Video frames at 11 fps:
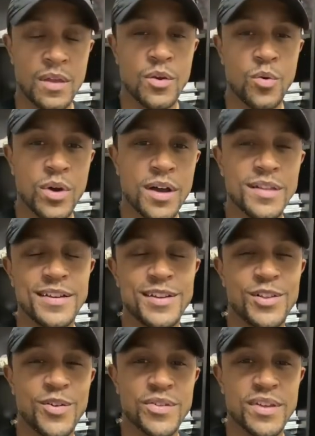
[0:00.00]
Well, in
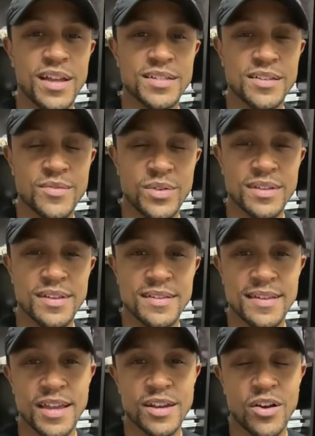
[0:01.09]
closing, I just wanted to say to